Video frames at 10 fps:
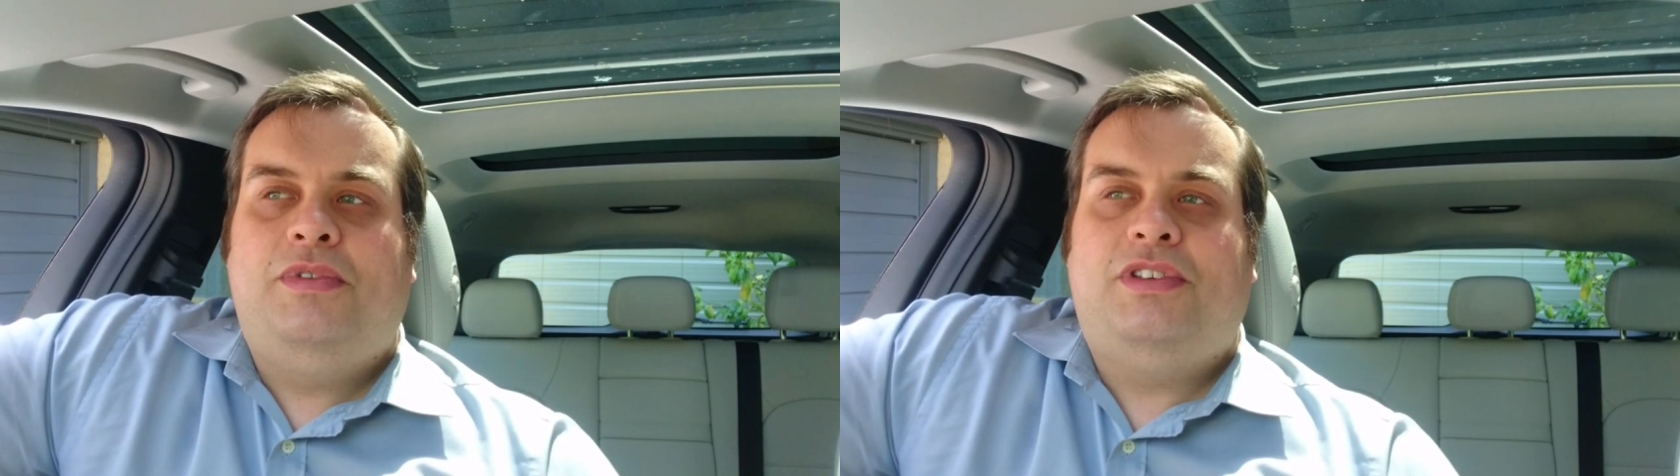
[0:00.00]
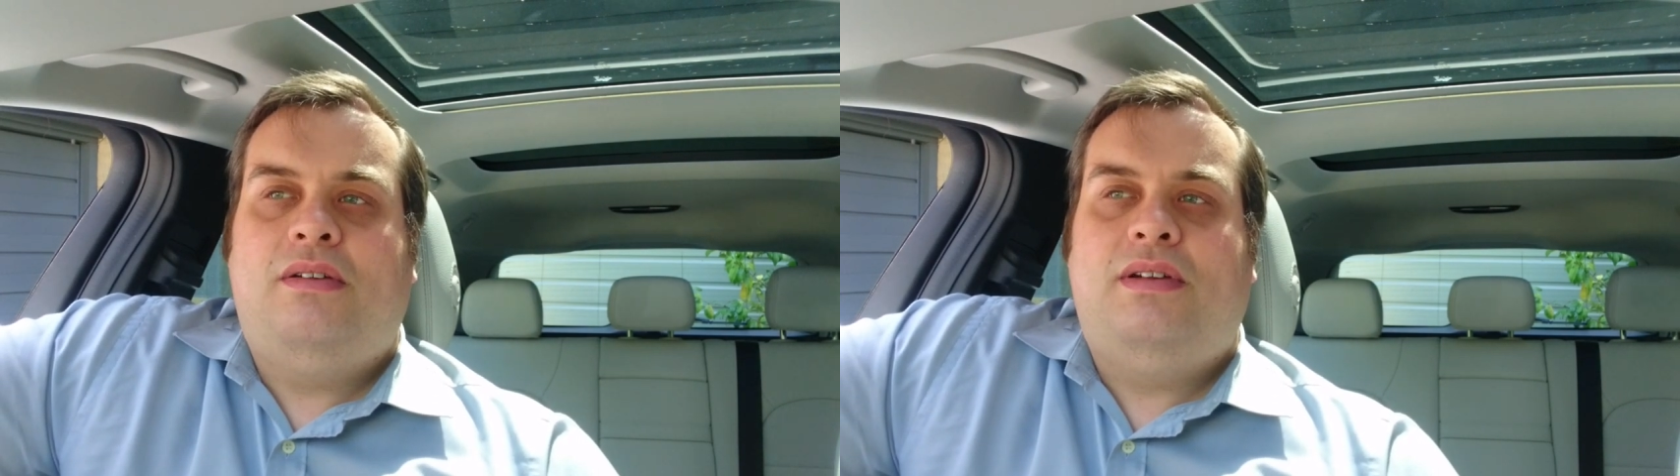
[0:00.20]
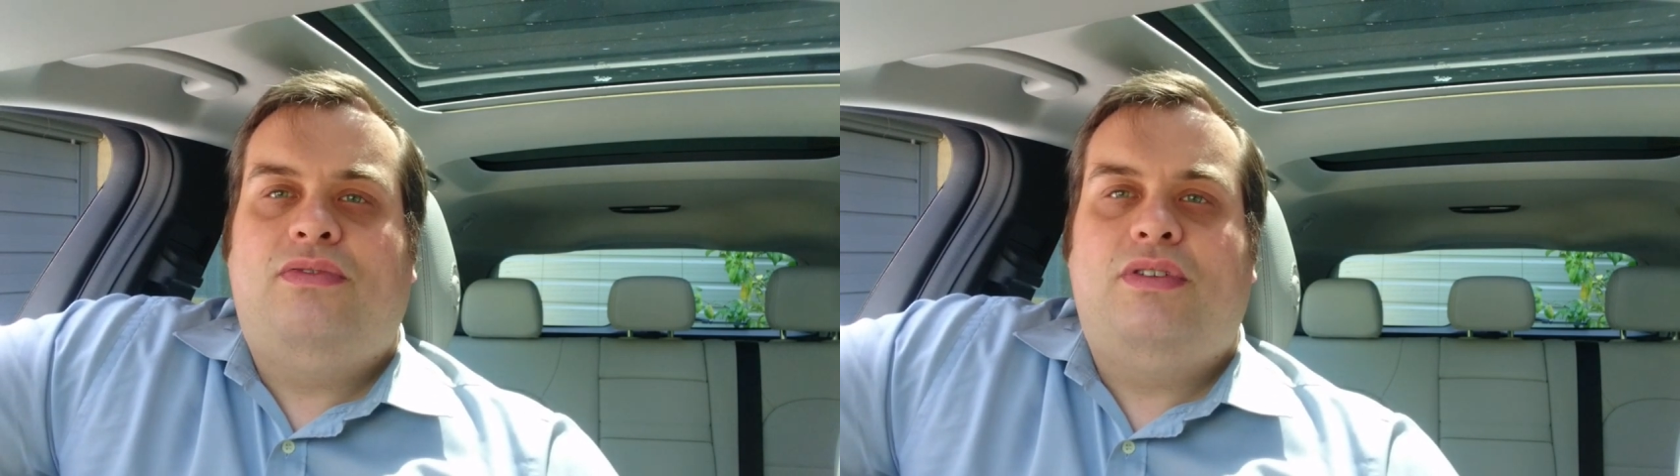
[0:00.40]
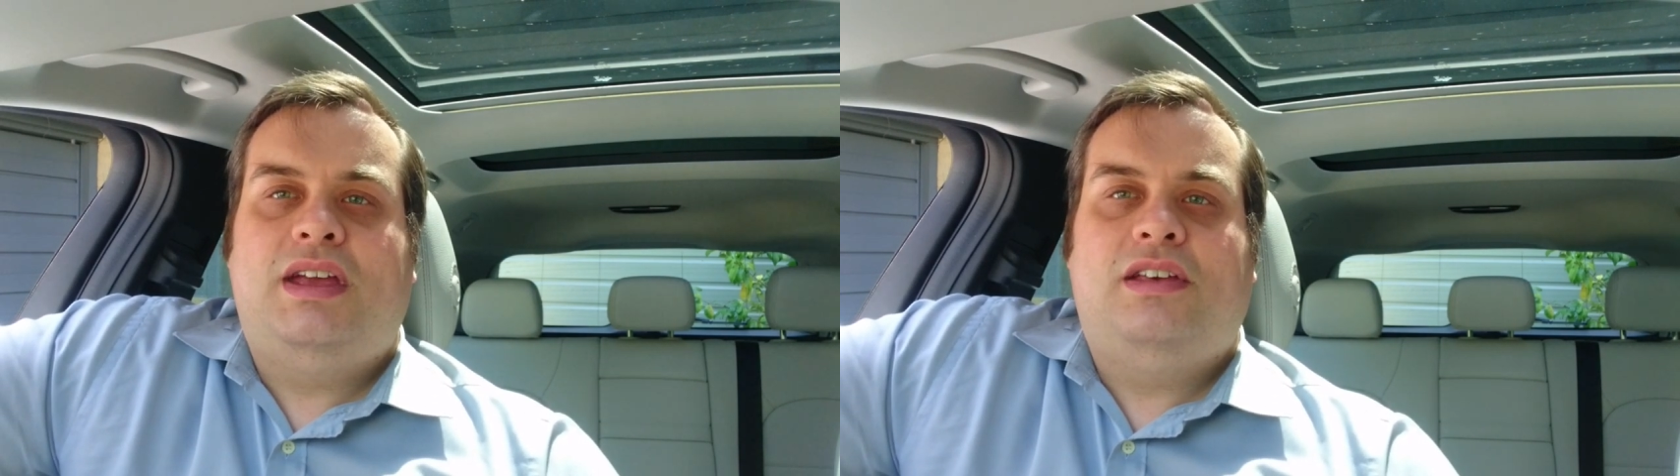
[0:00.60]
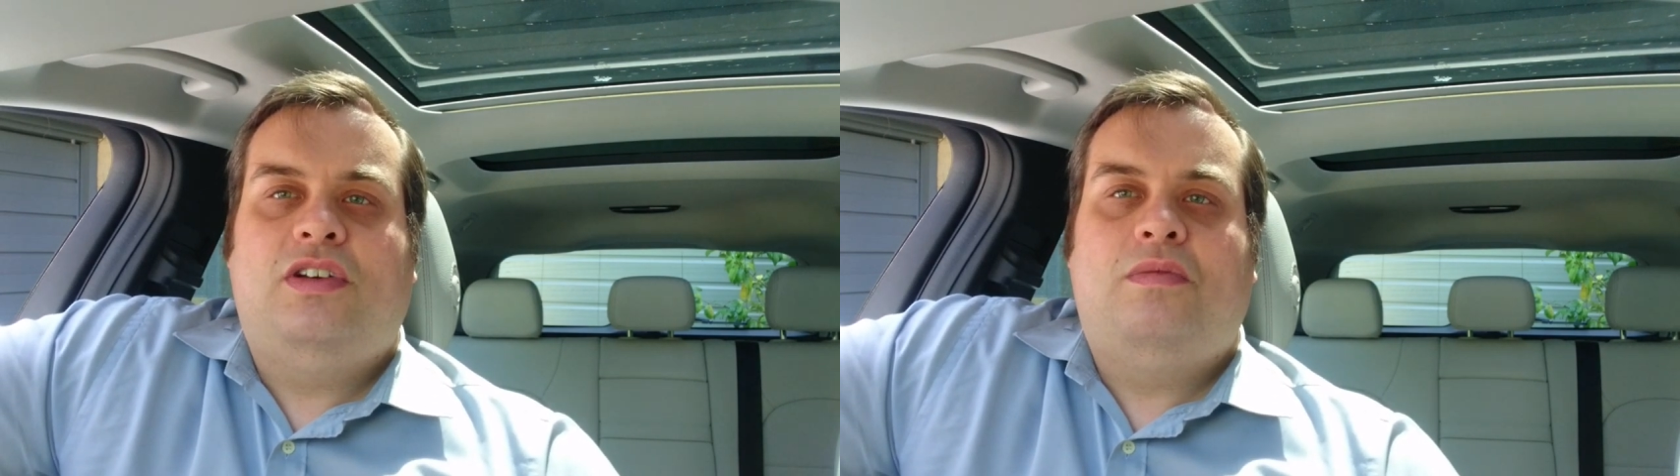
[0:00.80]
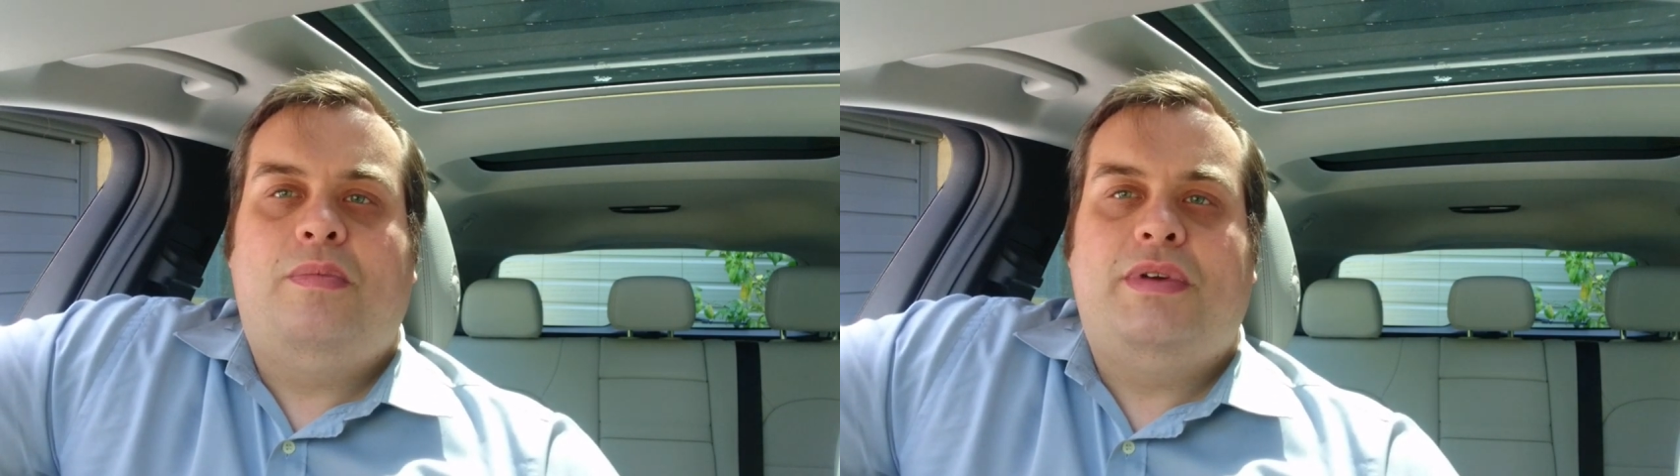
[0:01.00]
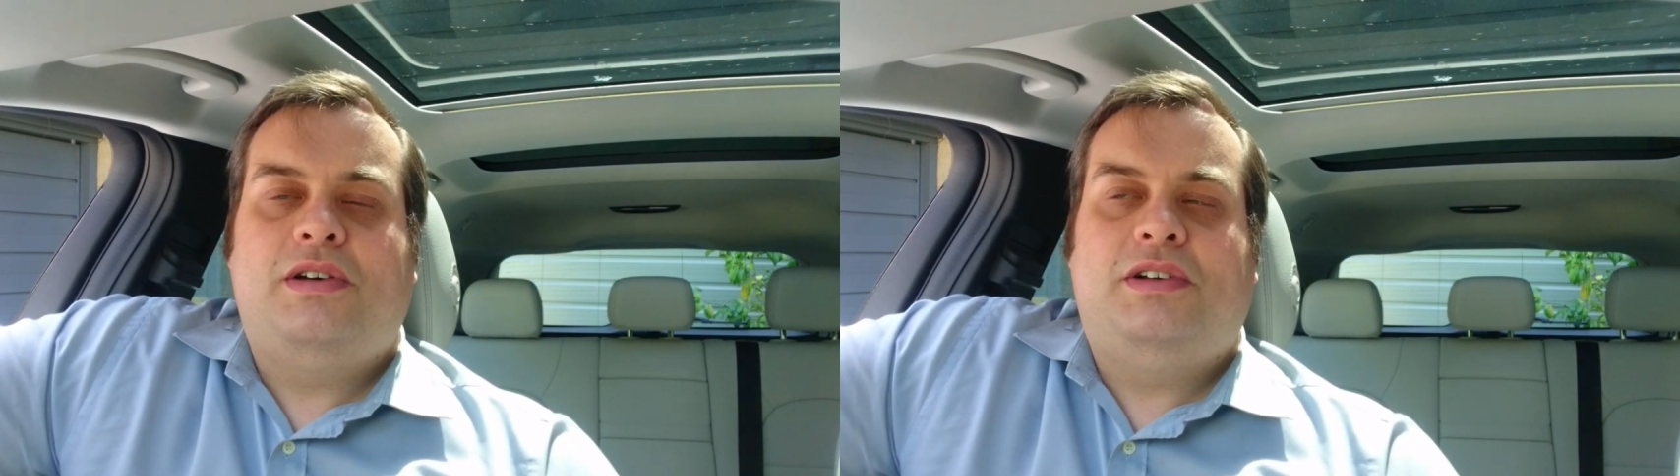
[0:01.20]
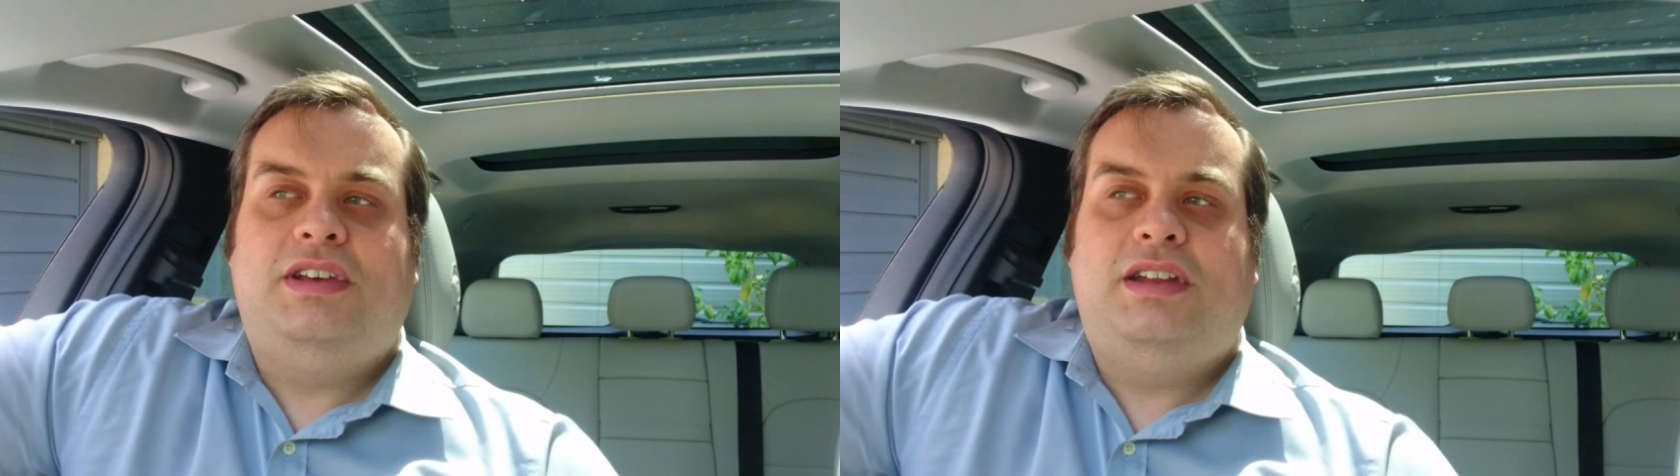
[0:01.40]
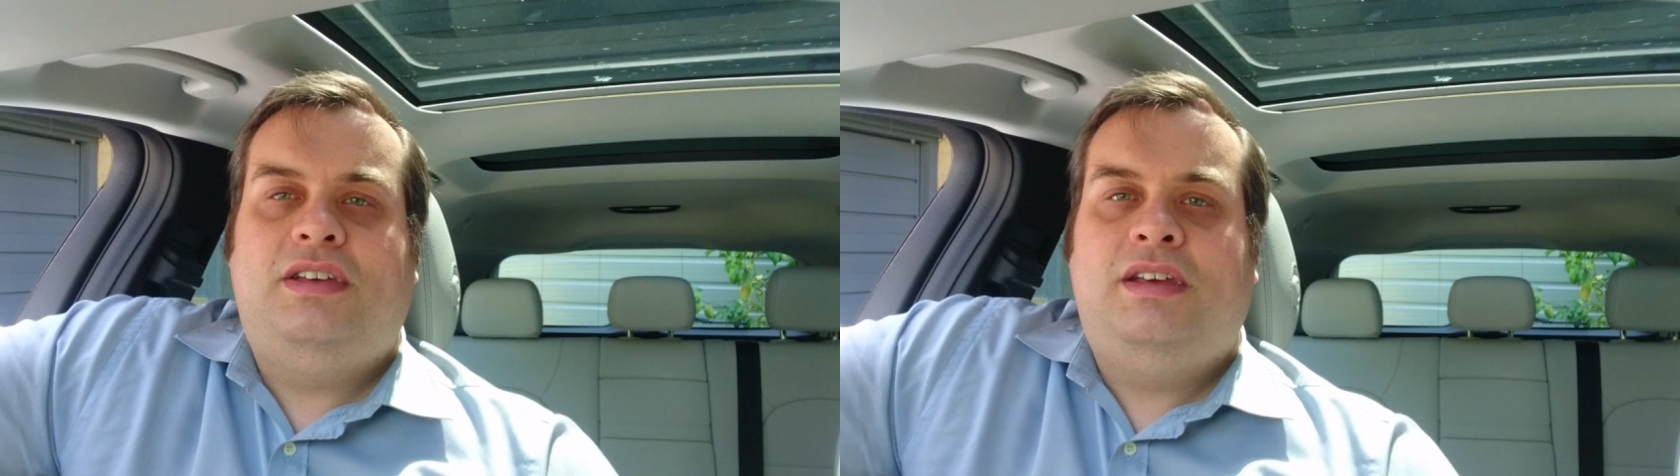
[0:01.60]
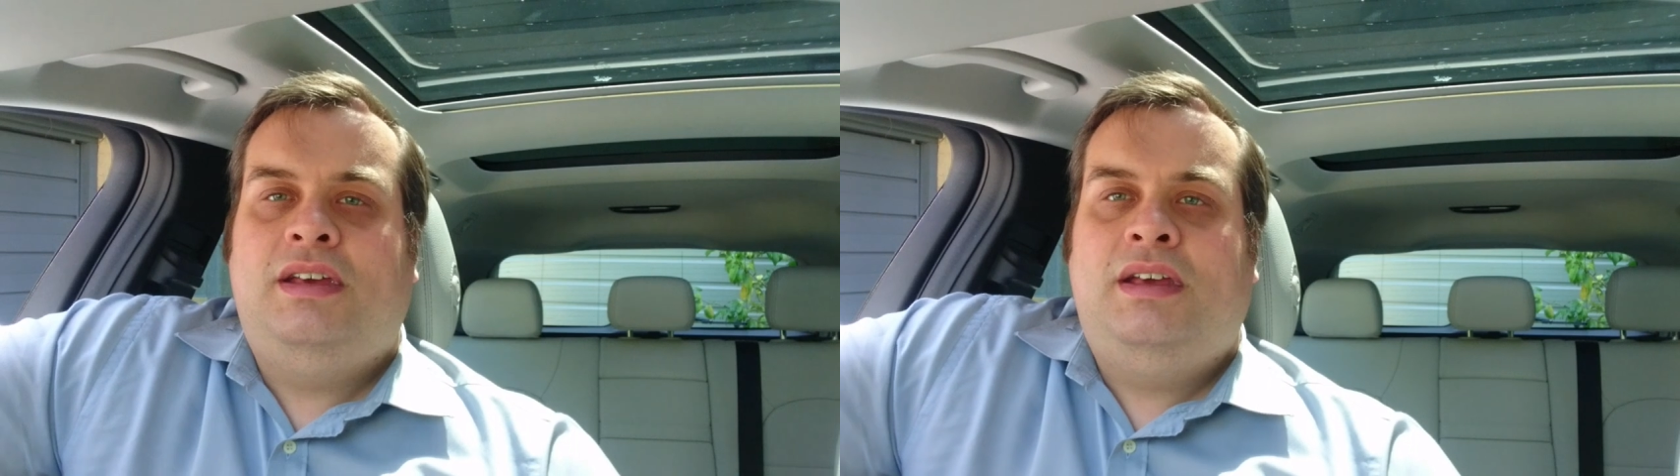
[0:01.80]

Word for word: It was only three years old when we got it.